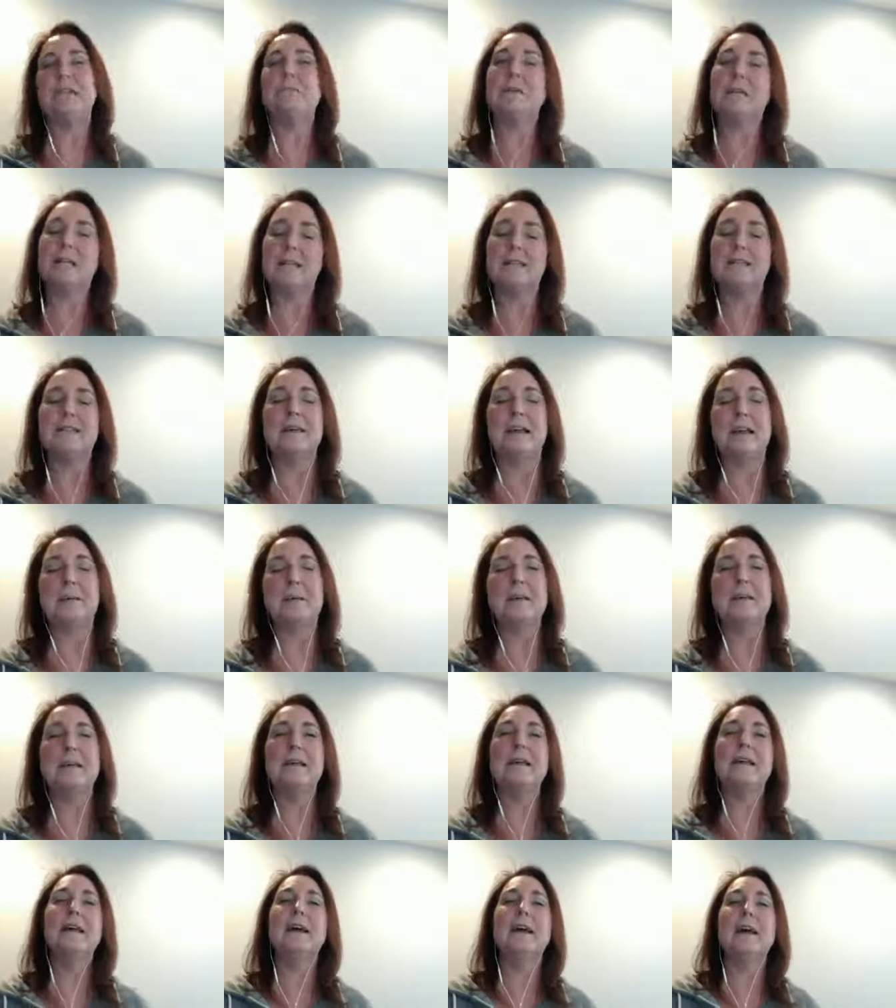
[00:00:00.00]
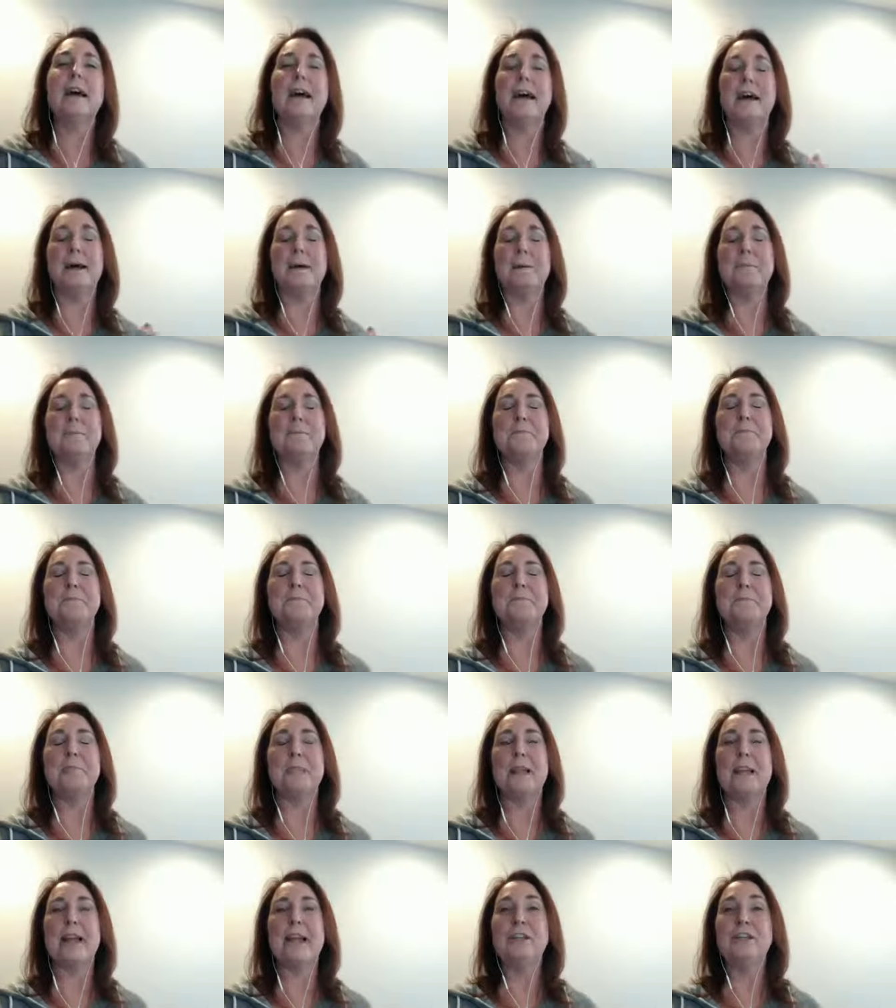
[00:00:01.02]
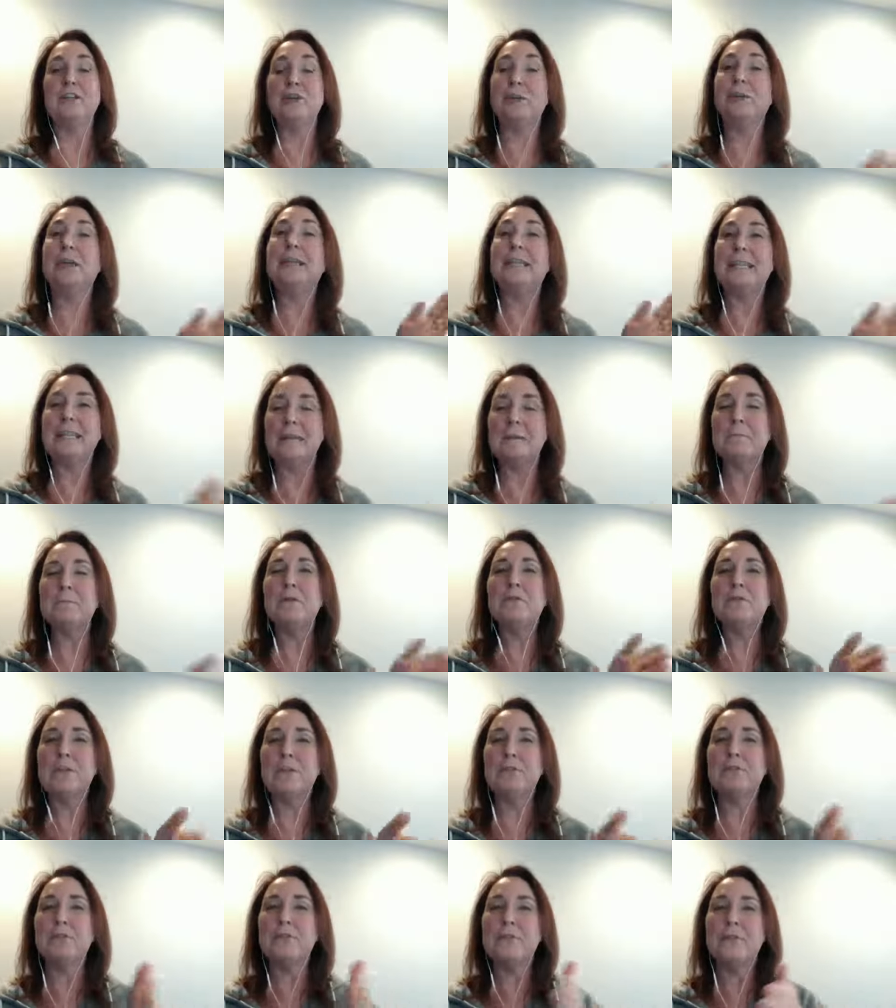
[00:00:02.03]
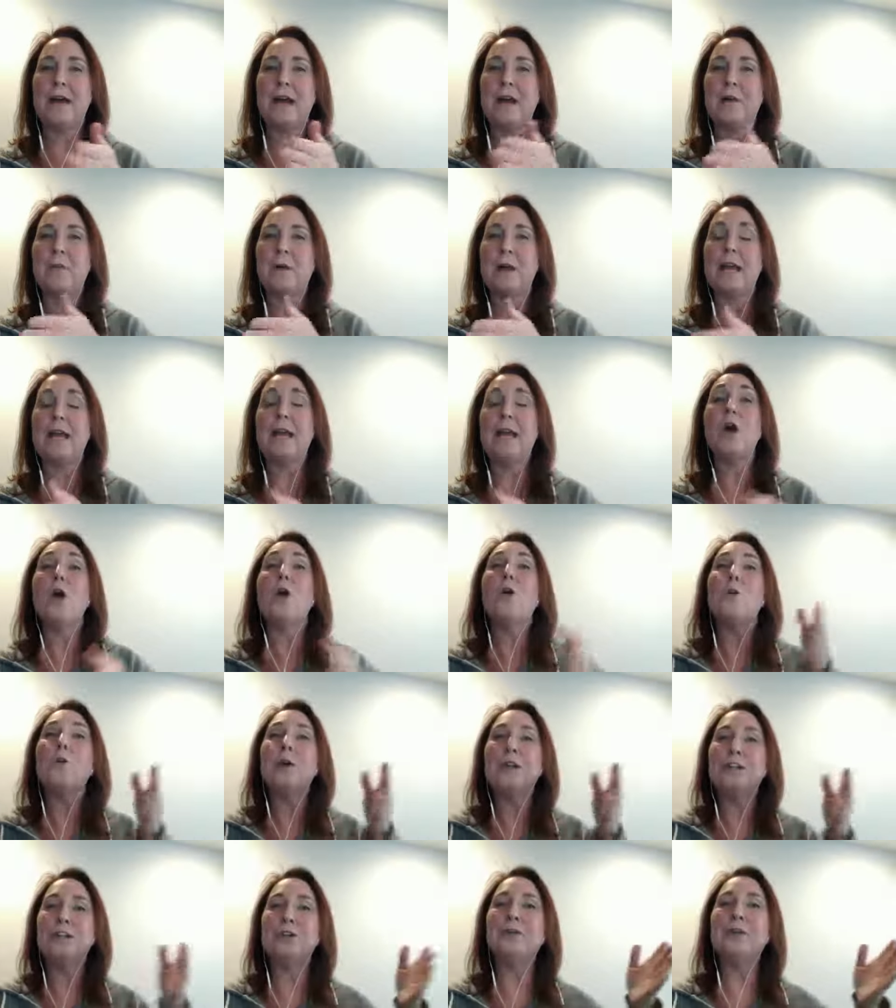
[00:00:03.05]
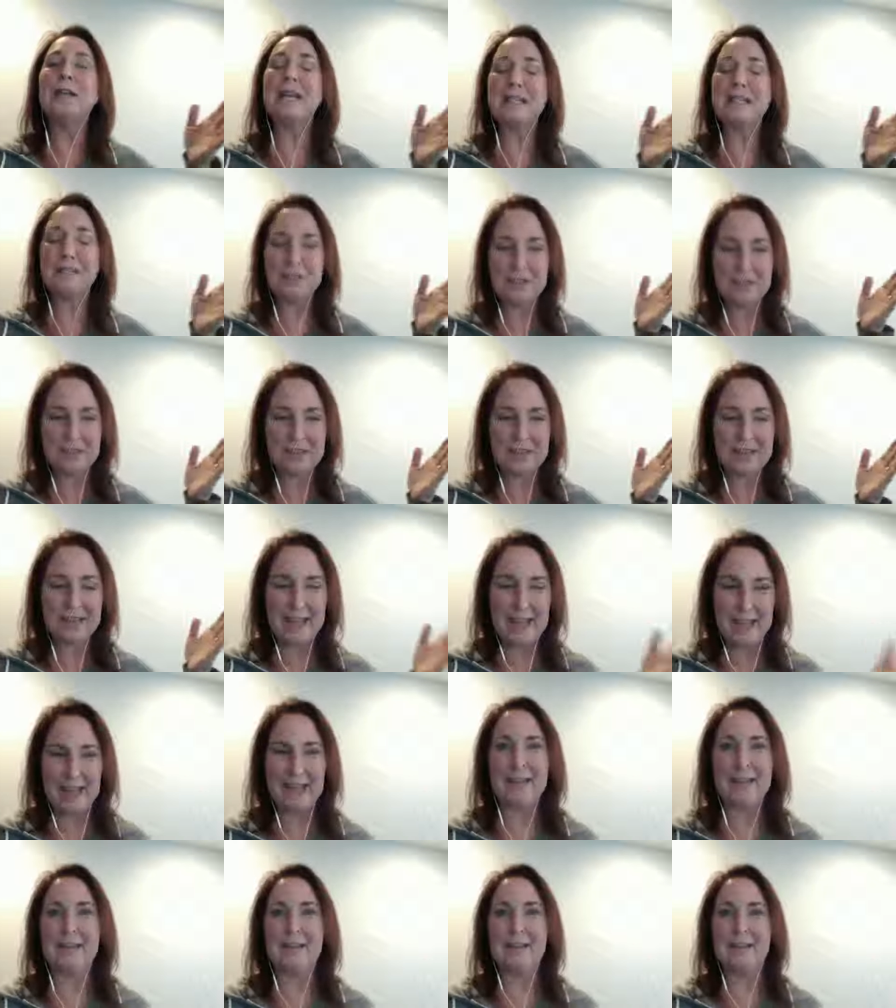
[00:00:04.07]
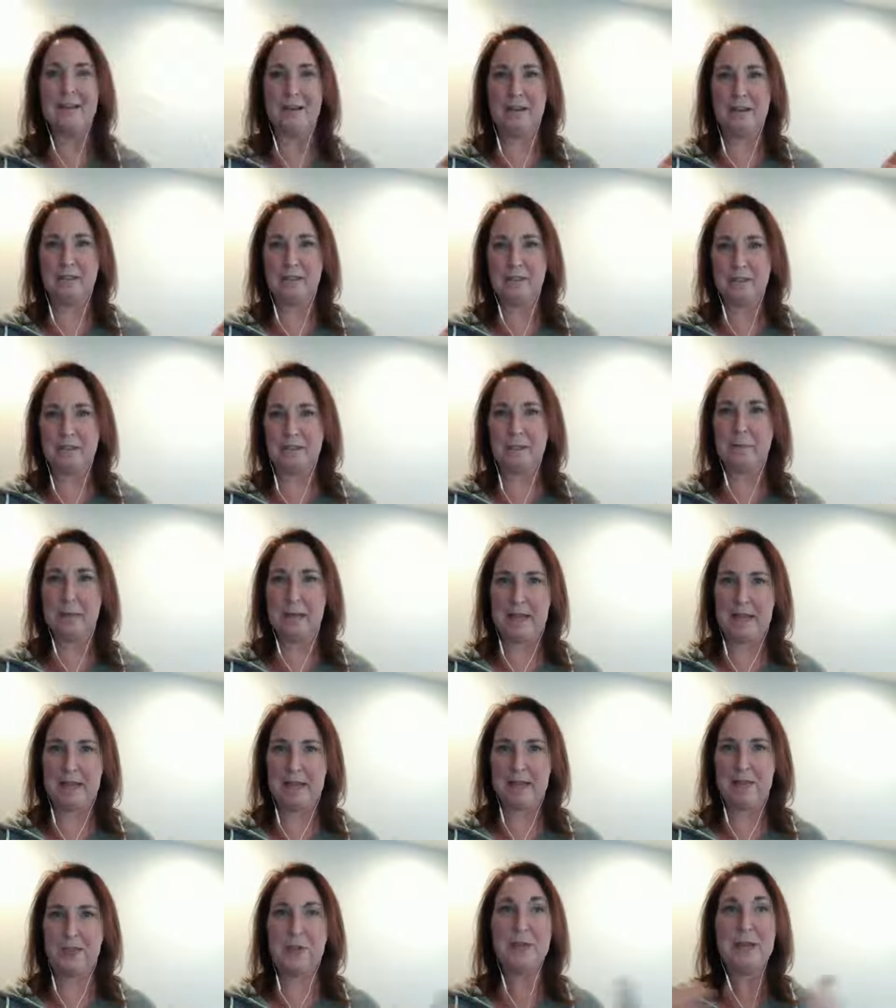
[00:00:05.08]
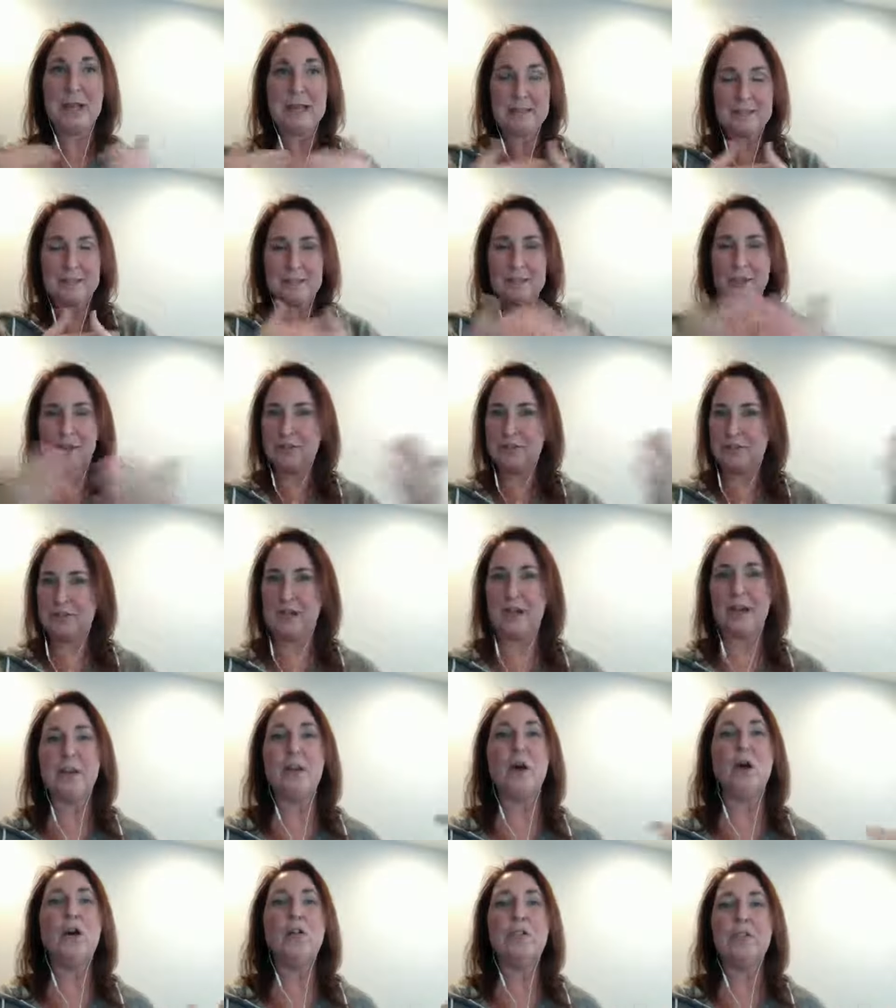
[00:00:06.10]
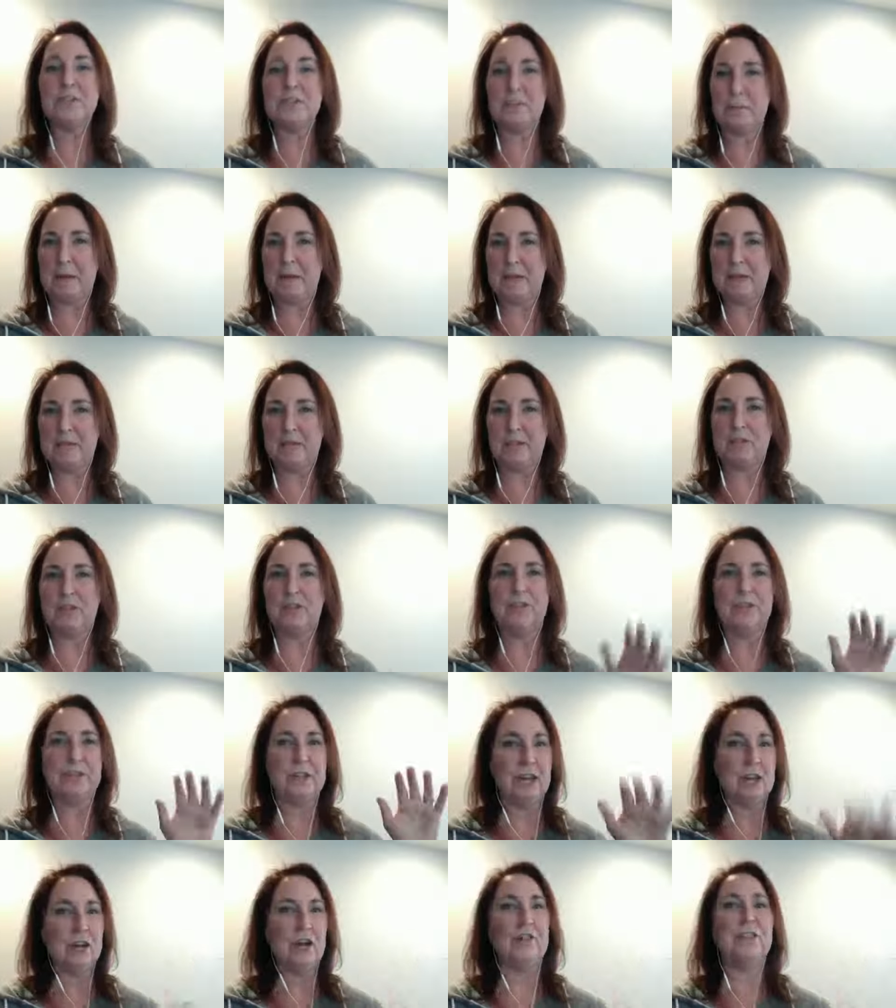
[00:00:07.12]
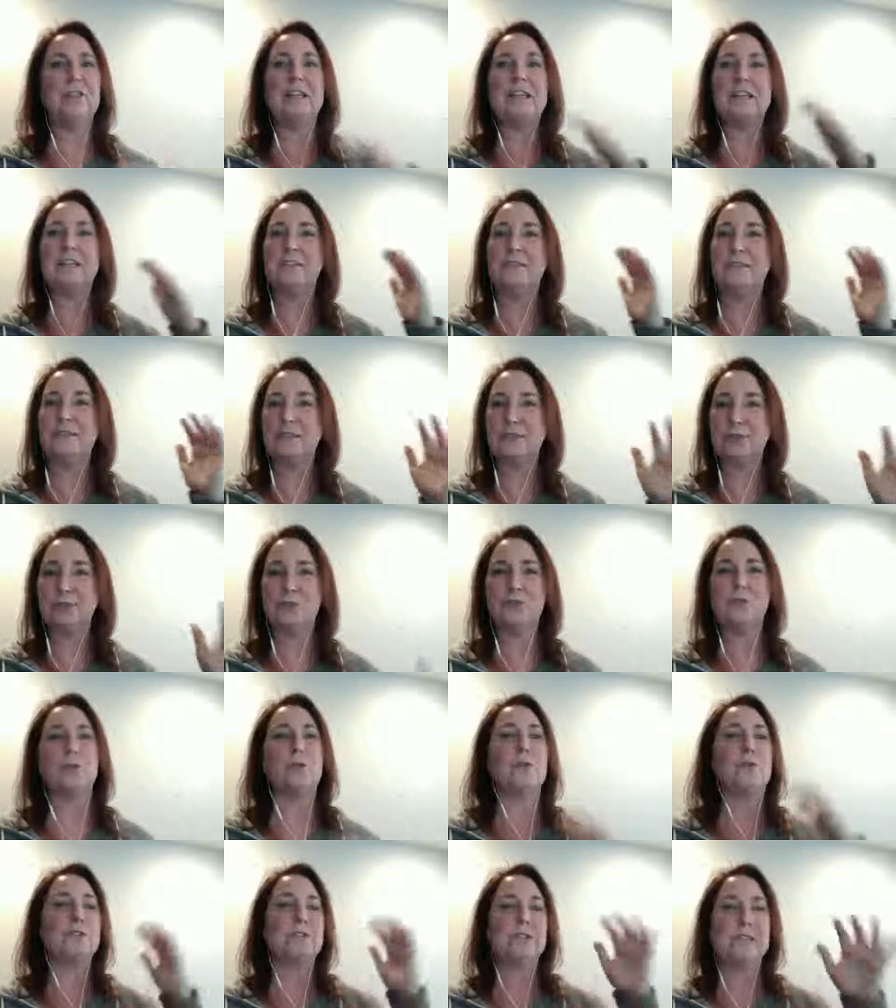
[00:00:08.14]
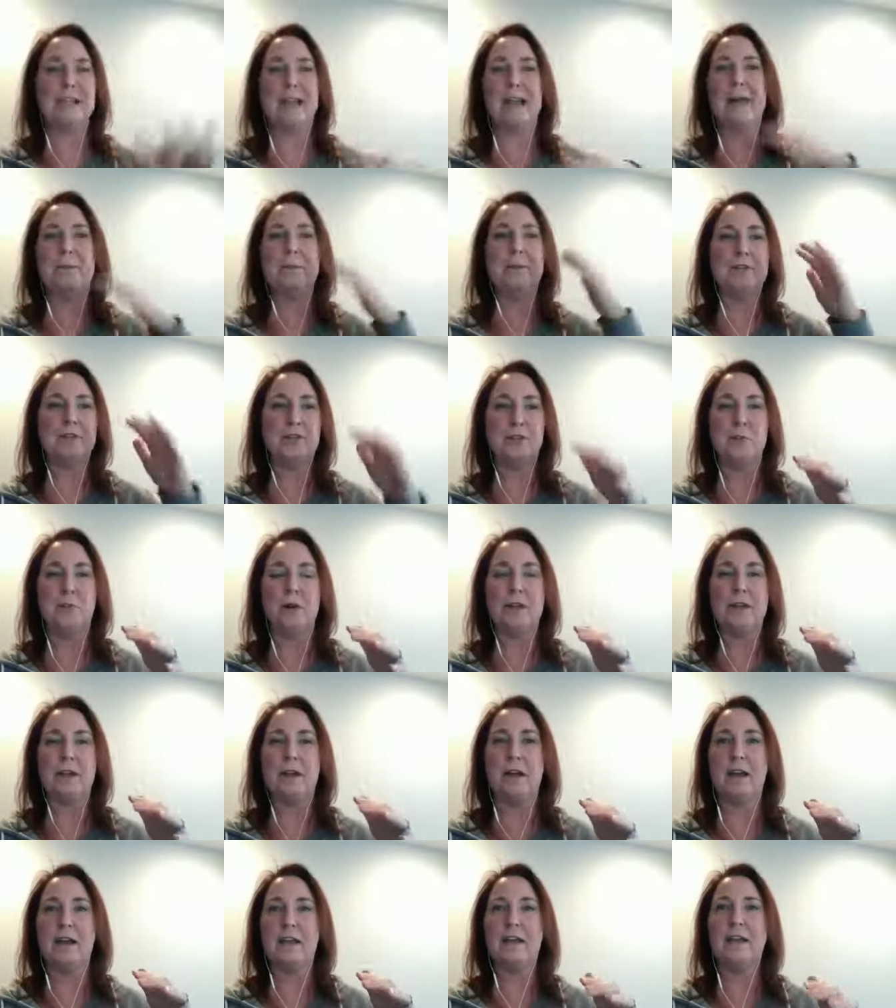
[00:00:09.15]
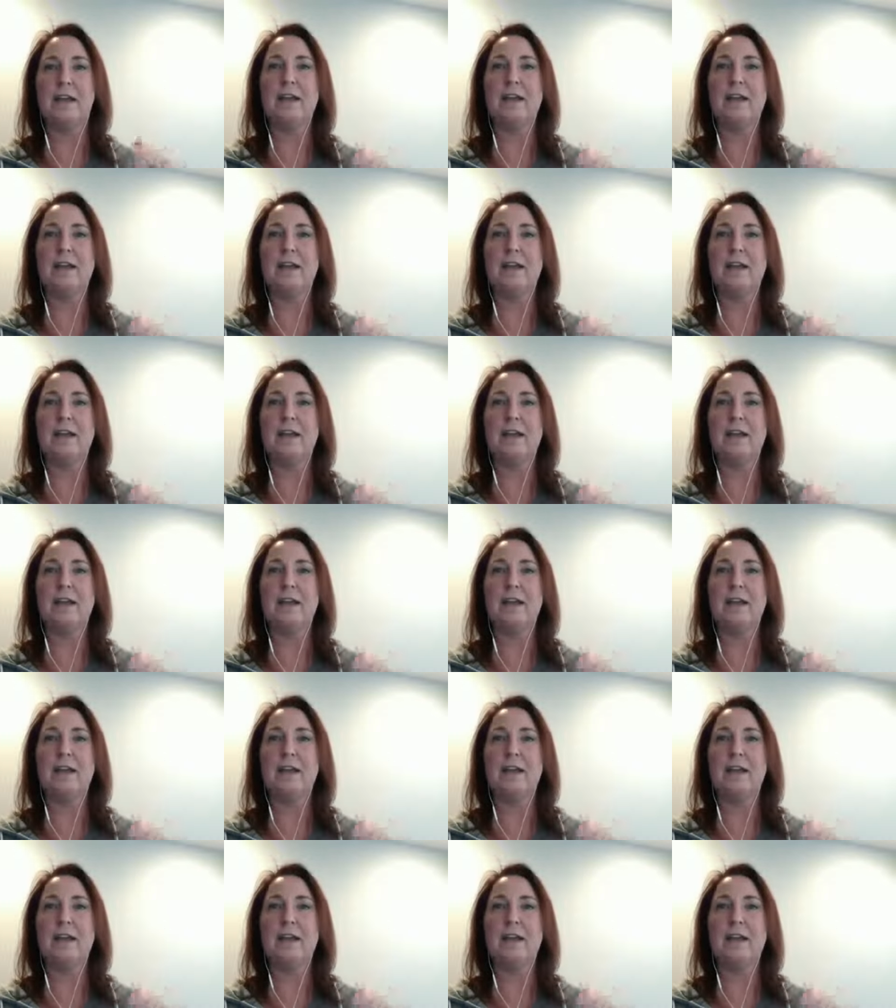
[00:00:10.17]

minute segment. Um, and you can keep moving through that way. When you get to the end of a space, you get to, you've done all the spaces, you've done all the individual drawers and cabinets and whatnot